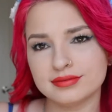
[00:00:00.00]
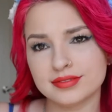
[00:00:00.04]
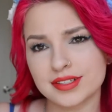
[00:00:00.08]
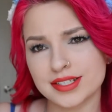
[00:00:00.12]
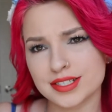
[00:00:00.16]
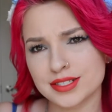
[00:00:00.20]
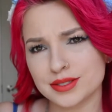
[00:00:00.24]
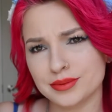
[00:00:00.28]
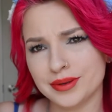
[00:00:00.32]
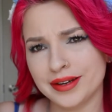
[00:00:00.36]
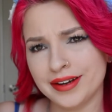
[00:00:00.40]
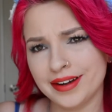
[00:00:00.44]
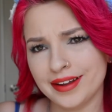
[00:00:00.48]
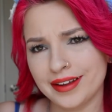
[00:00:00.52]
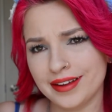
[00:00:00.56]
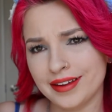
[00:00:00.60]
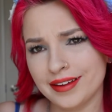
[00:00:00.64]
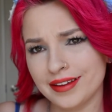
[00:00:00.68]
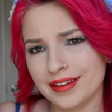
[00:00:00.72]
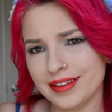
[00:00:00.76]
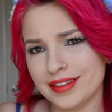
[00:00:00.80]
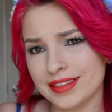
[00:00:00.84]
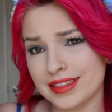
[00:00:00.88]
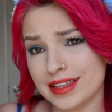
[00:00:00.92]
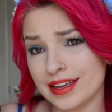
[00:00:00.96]
this one
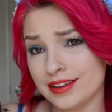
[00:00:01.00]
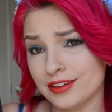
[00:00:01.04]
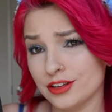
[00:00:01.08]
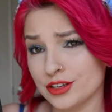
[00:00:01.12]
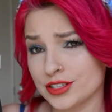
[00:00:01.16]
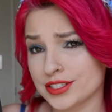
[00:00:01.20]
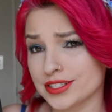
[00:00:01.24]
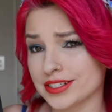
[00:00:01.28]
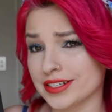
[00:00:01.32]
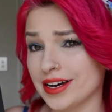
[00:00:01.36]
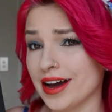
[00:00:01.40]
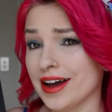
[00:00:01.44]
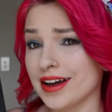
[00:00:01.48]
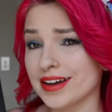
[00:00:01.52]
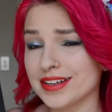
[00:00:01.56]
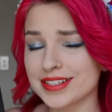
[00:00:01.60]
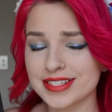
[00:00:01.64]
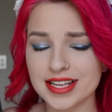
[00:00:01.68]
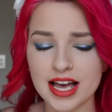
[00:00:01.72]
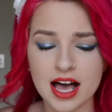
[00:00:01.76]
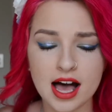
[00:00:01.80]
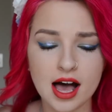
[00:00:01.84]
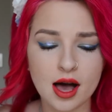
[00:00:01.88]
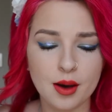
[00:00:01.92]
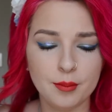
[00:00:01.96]
here, that looks nice.
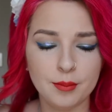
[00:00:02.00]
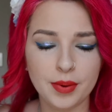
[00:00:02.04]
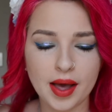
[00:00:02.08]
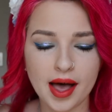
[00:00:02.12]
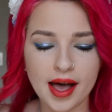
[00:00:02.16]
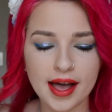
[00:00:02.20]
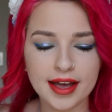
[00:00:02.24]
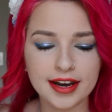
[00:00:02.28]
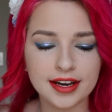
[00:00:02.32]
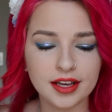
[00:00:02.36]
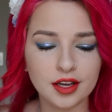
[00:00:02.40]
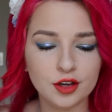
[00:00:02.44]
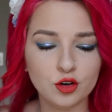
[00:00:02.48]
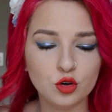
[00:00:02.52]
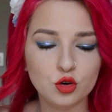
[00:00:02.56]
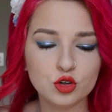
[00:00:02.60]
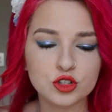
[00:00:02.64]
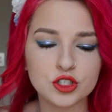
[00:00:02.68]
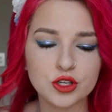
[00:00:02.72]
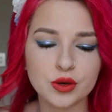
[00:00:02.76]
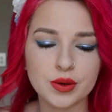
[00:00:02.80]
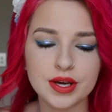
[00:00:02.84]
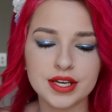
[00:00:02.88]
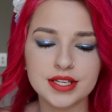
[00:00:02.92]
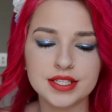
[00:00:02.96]
But it
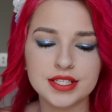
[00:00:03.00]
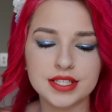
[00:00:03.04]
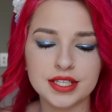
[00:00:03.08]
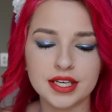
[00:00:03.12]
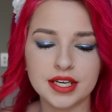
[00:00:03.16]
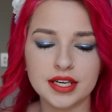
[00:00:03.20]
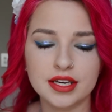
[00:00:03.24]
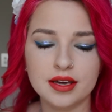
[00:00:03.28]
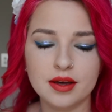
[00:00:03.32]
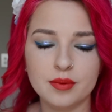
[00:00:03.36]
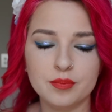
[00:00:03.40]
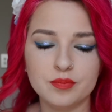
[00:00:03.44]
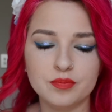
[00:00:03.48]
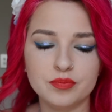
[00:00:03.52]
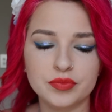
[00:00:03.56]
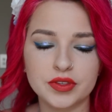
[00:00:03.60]
also has the,